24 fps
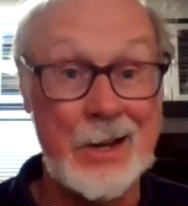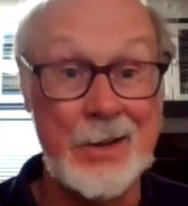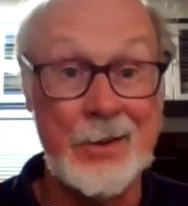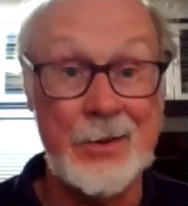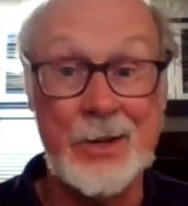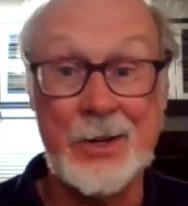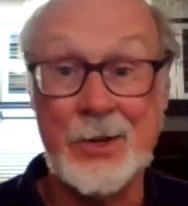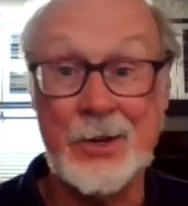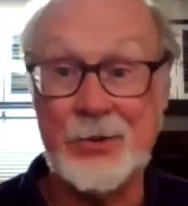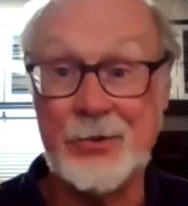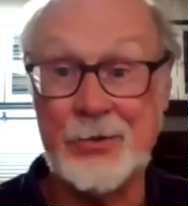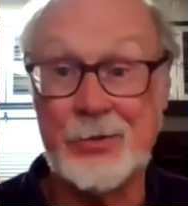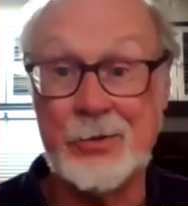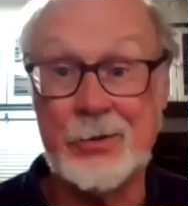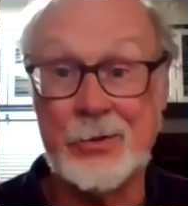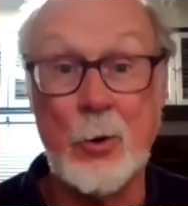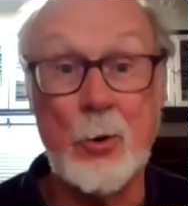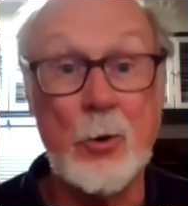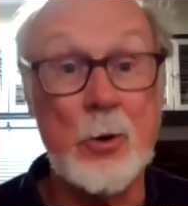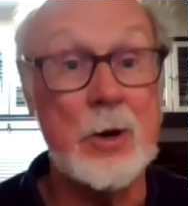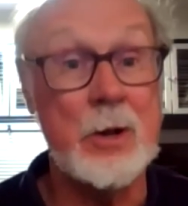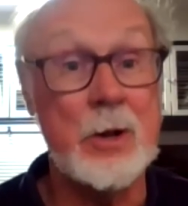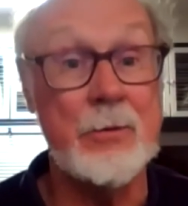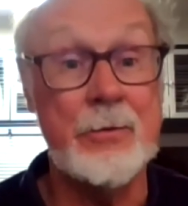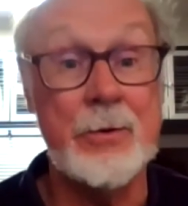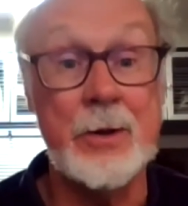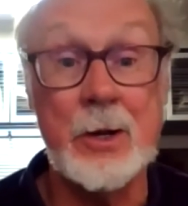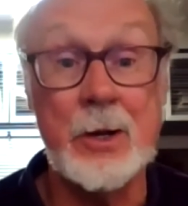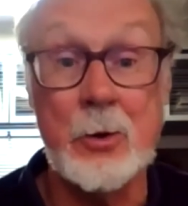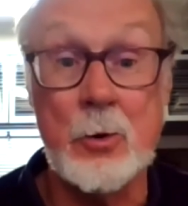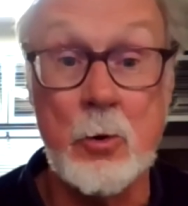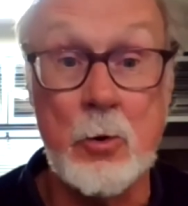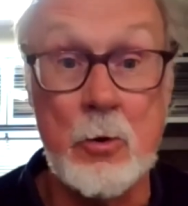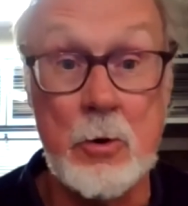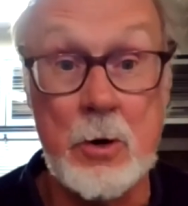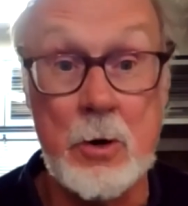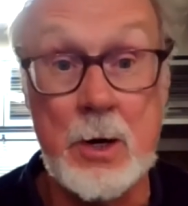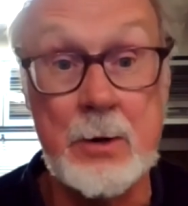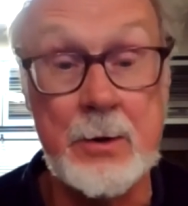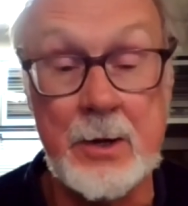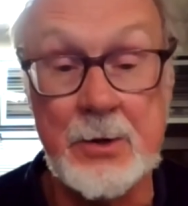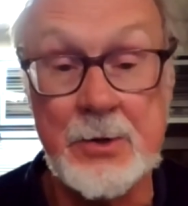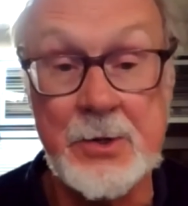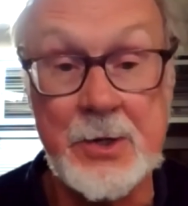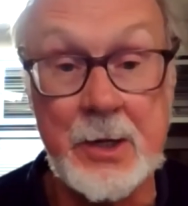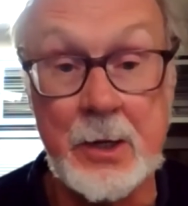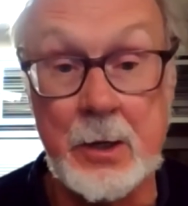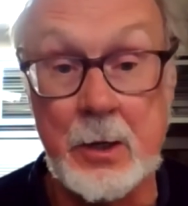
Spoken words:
This court of inquiry that's